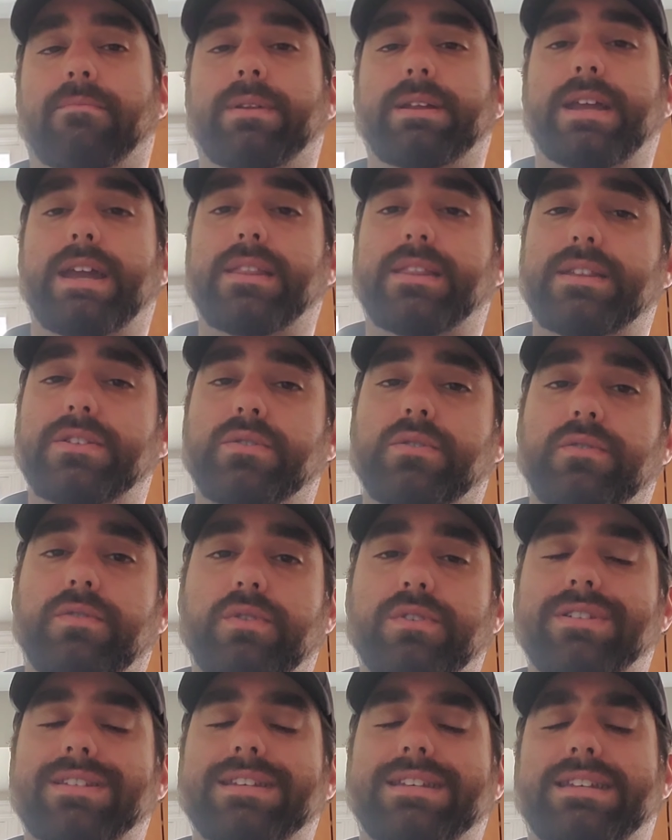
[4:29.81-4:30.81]
But again, these are
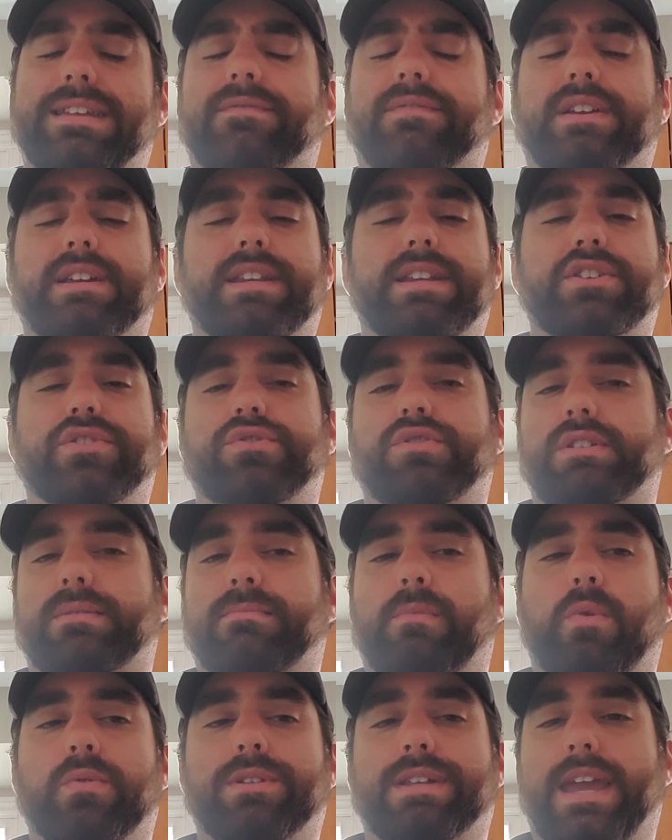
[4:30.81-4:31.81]
first significant issues. In
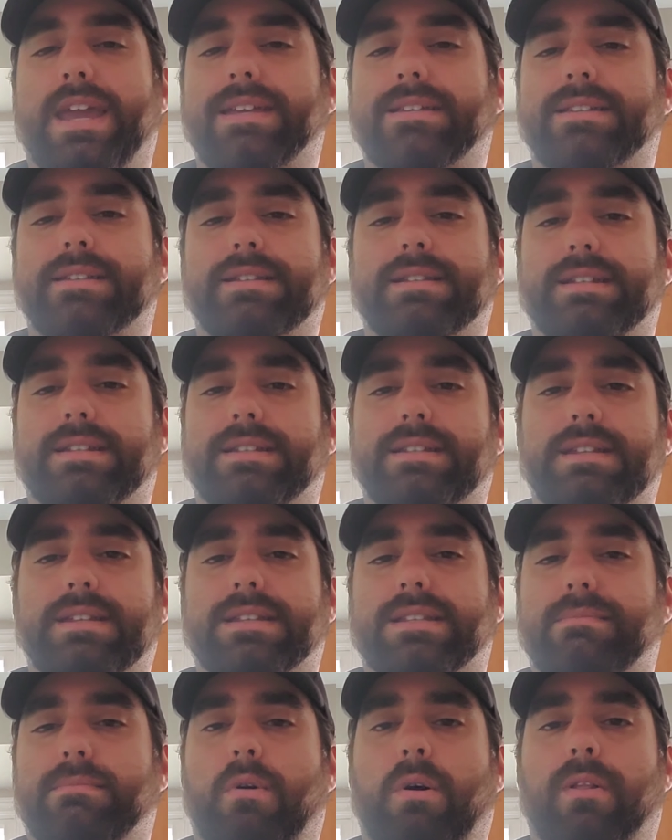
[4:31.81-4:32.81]
most cases, it's
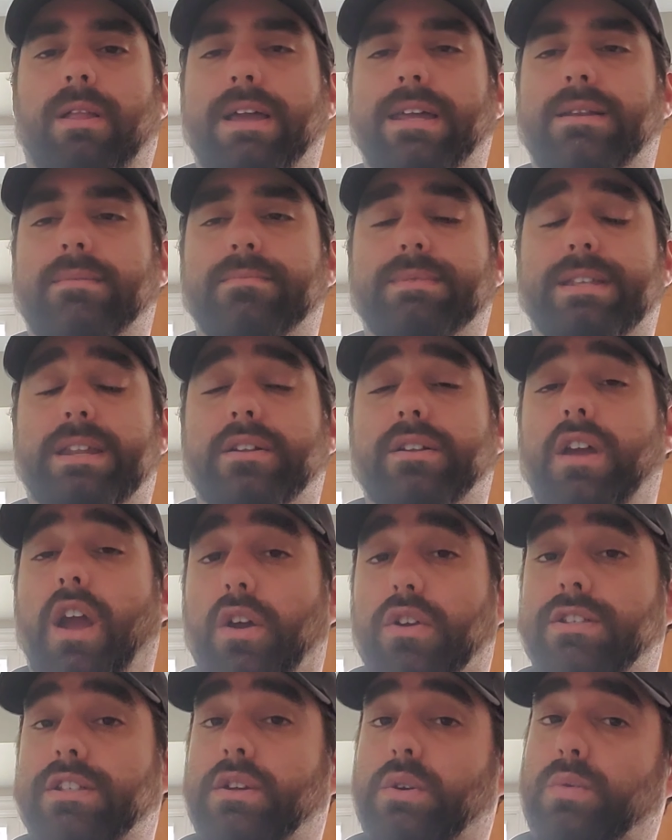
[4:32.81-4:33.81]
small items that
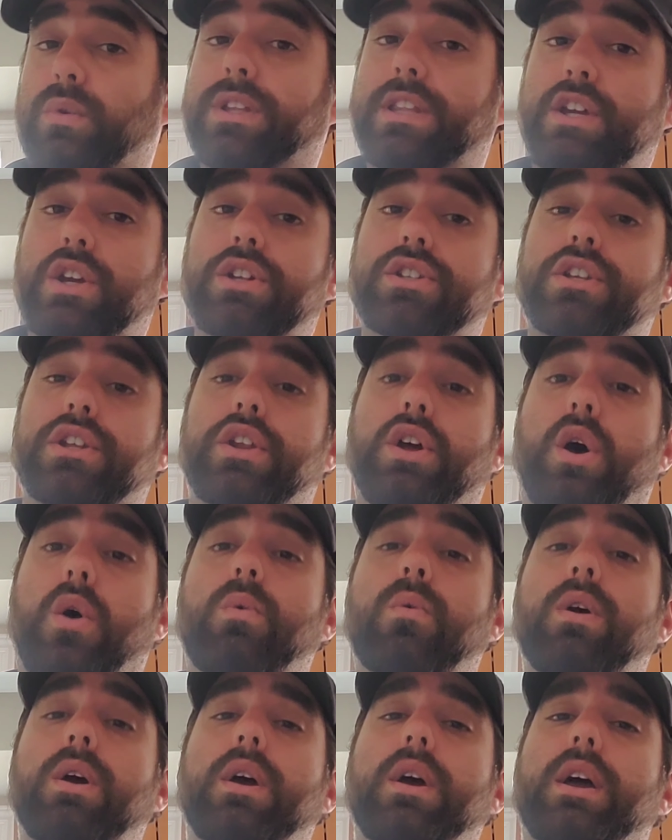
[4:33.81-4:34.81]
are still really good to
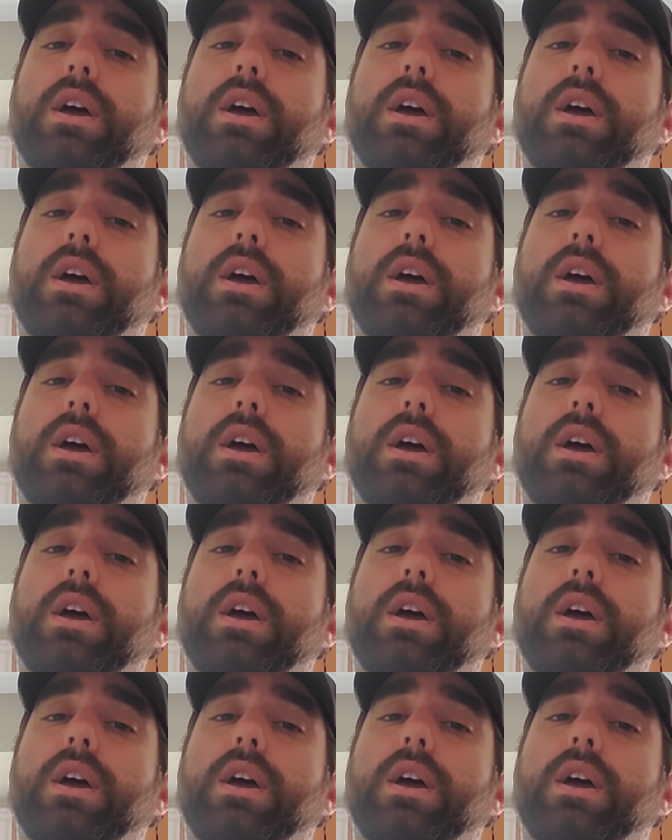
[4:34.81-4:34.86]
know.